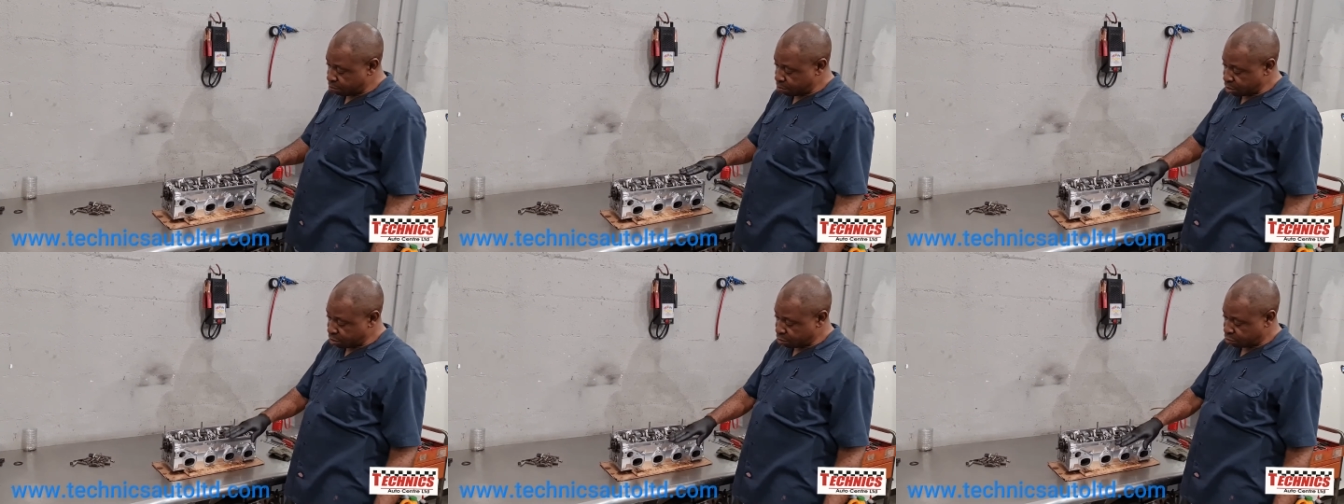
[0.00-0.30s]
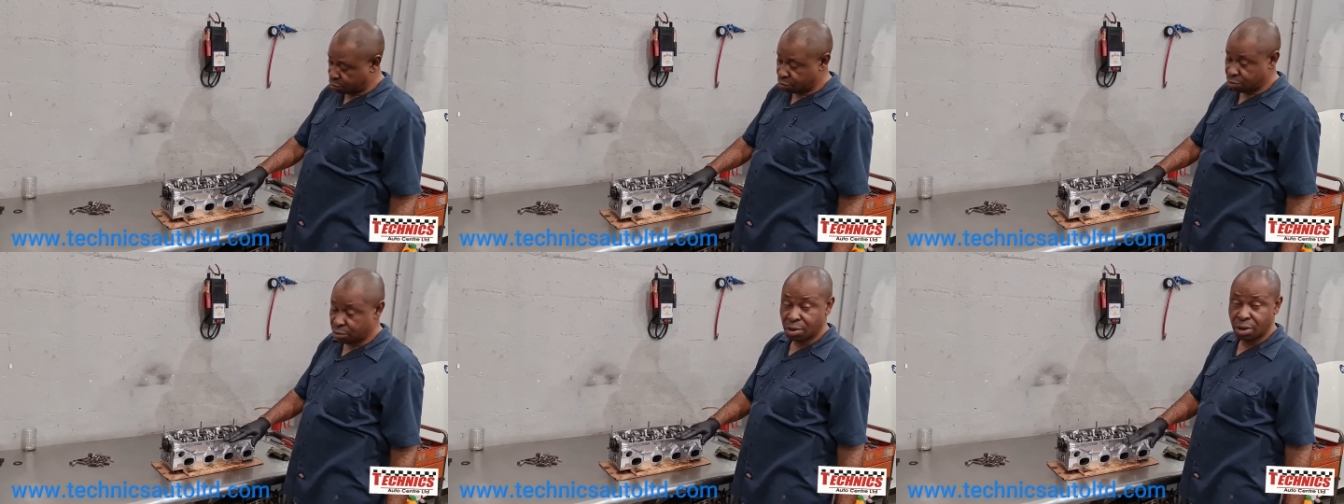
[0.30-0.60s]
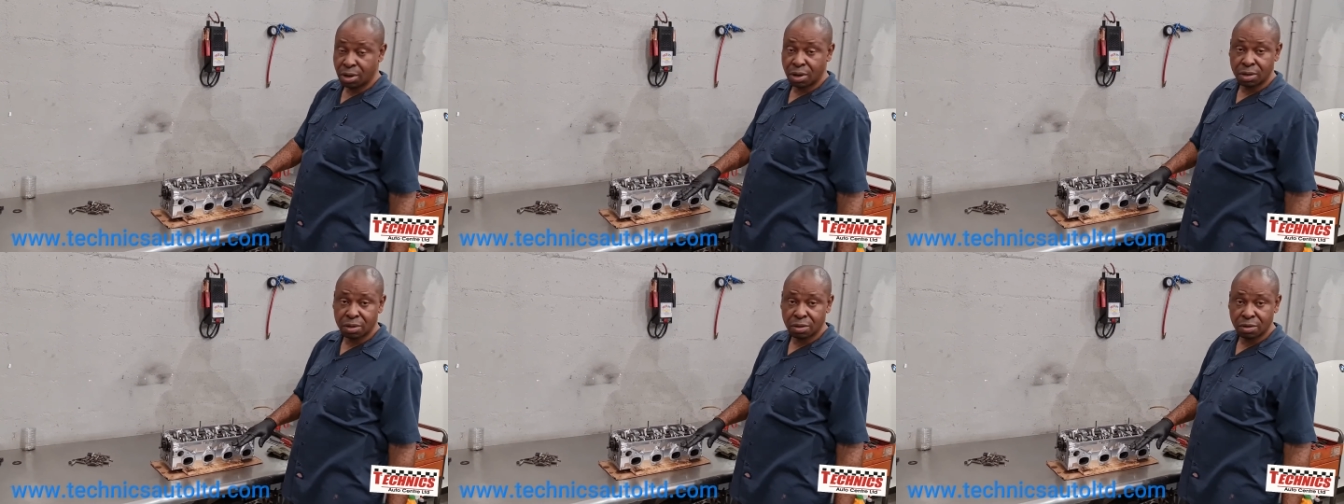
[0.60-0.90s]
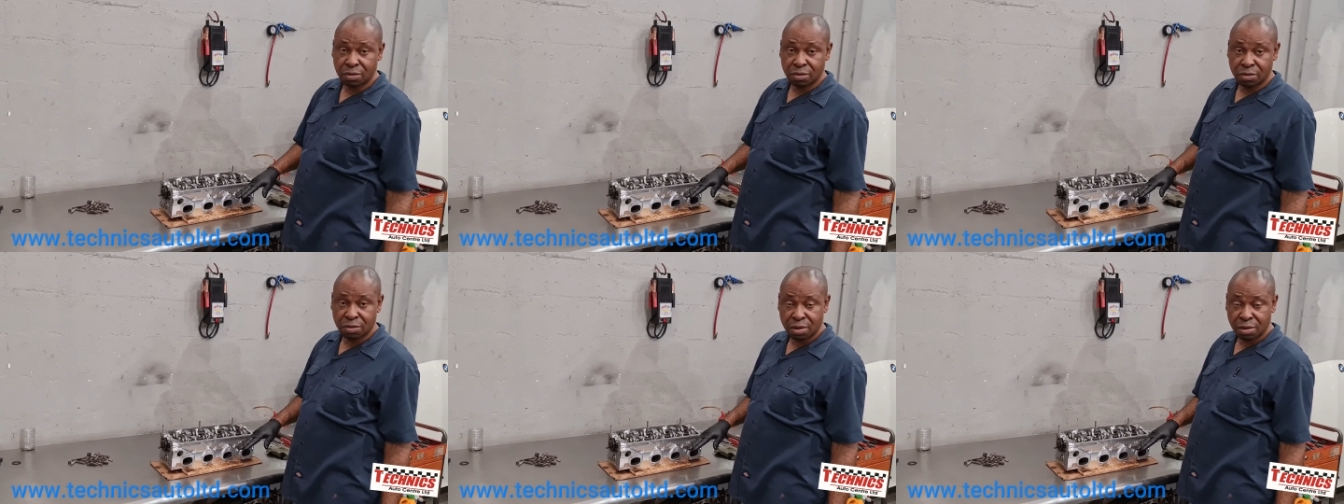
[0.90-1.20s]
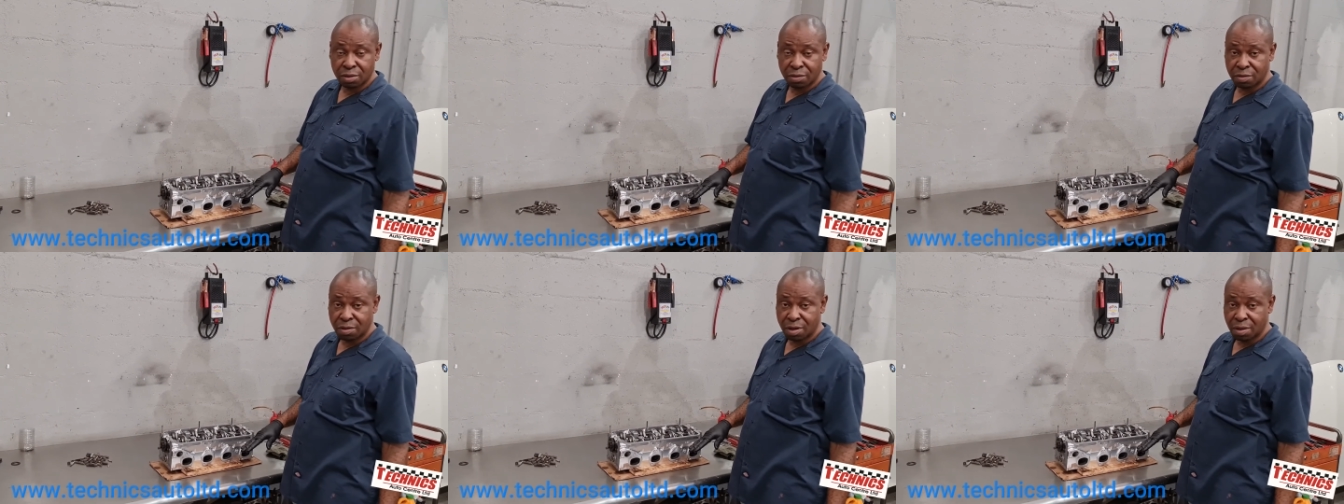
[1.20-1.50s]
make sure all the
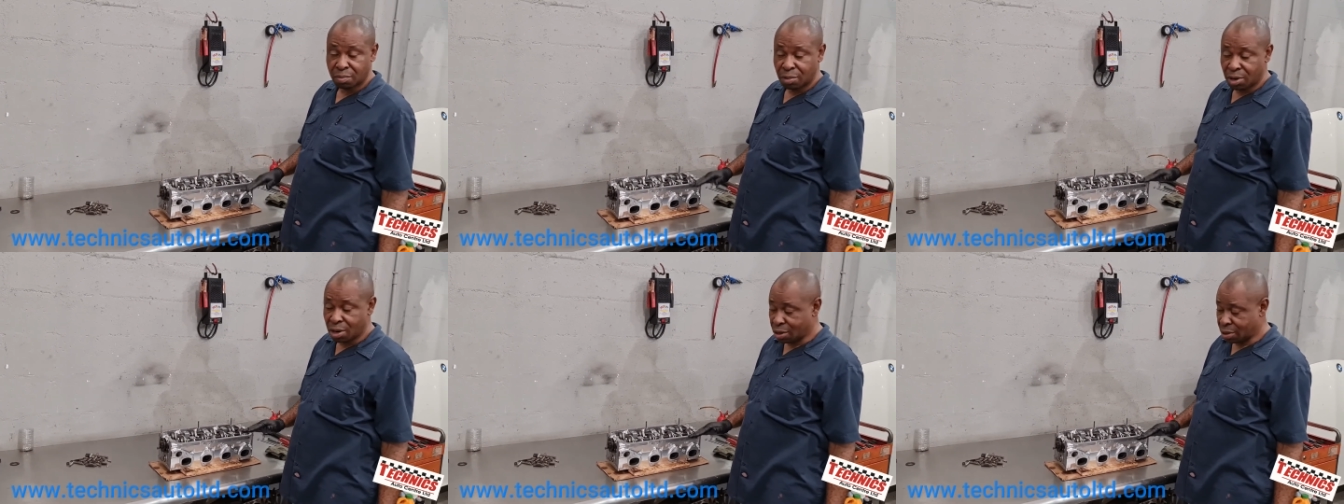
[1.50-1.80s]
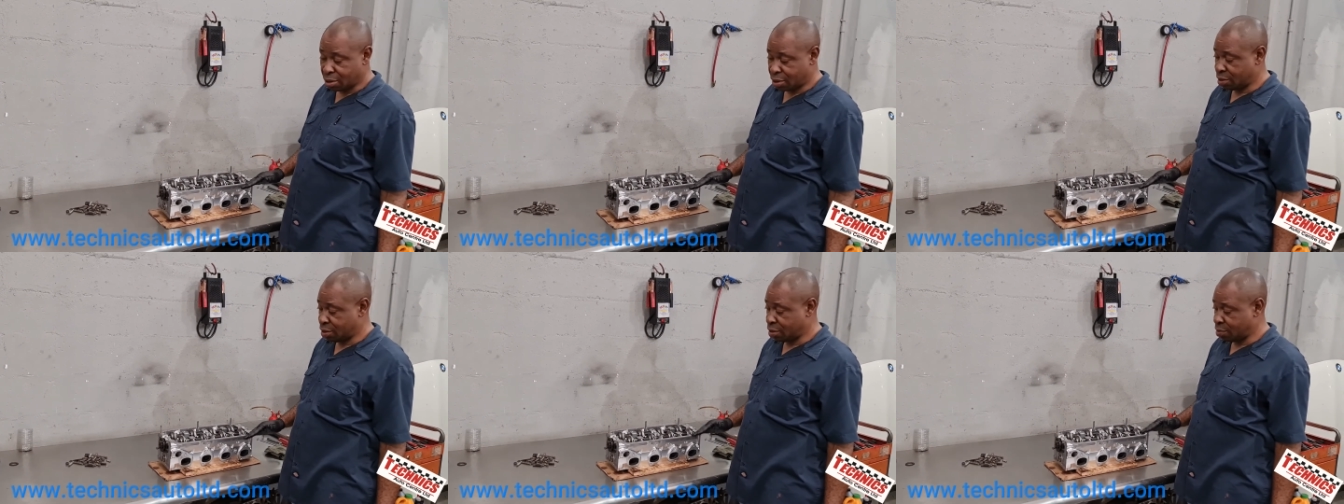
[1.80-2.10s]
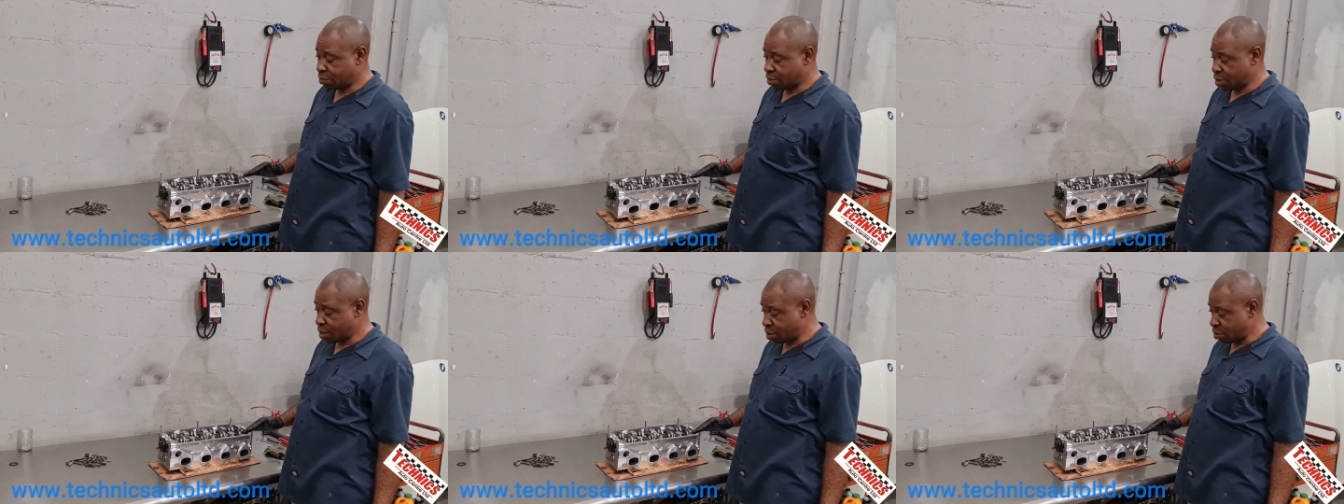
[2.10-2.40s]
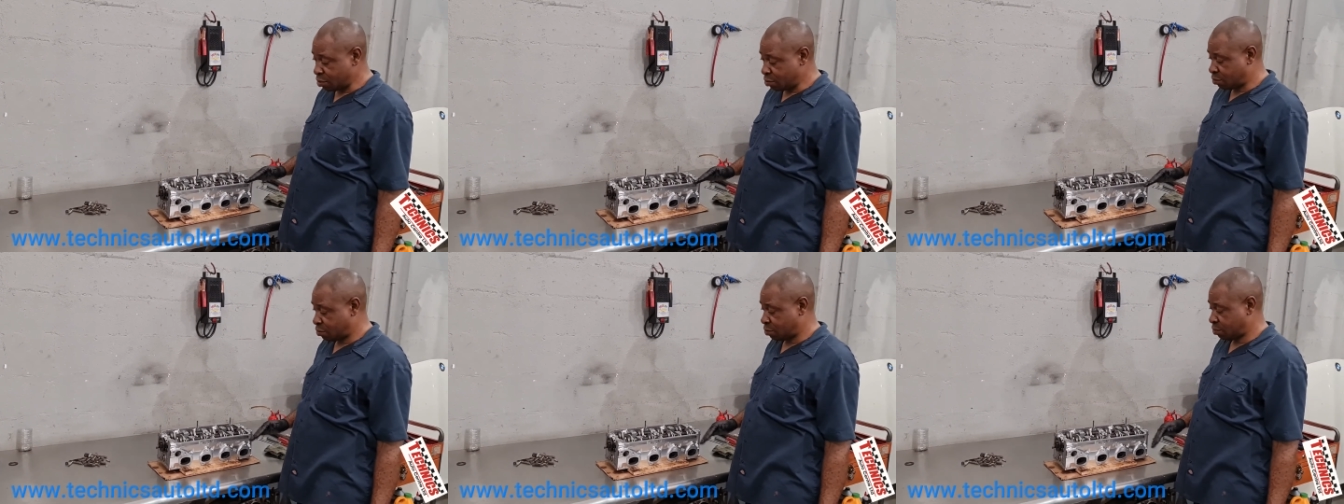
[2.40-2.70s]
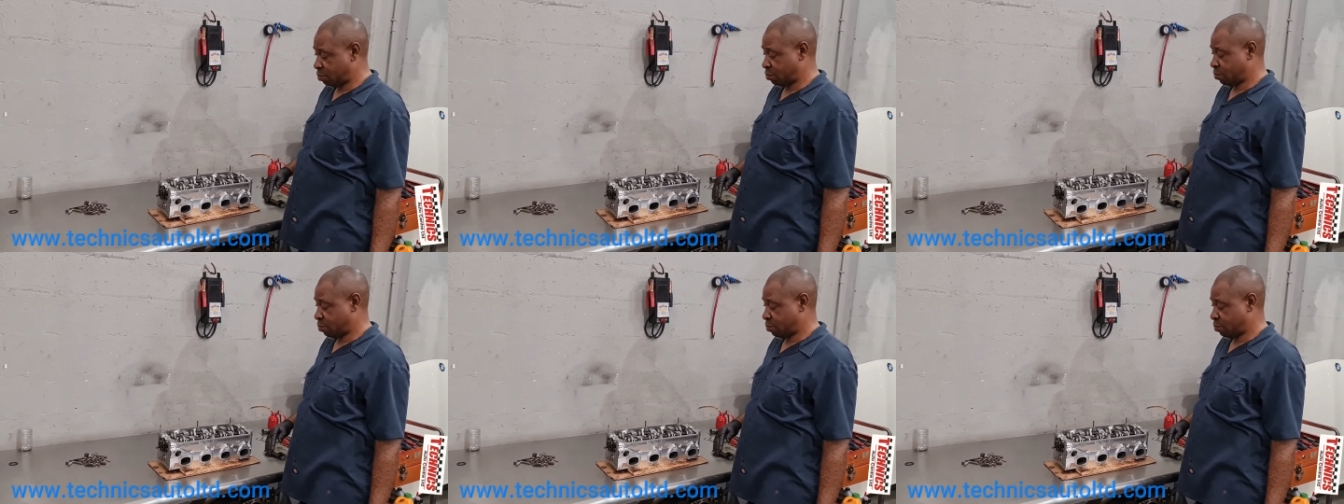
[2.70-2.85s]
studs them locking up nice.